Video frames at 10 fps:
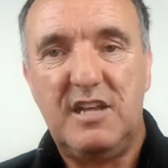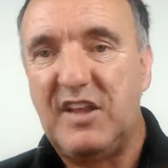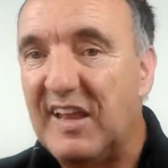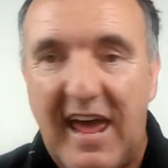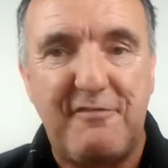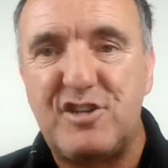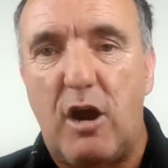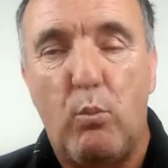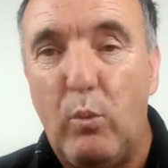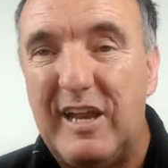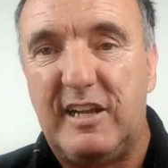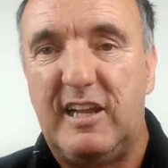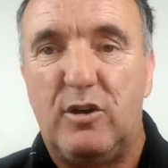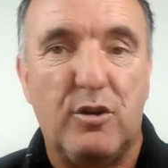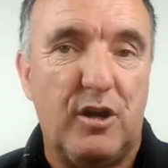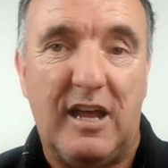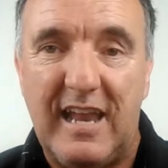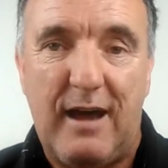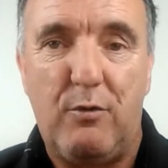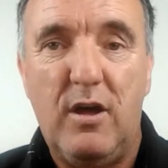The left aren't willingly going to
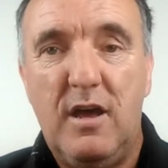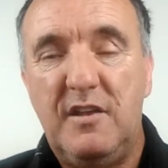allow.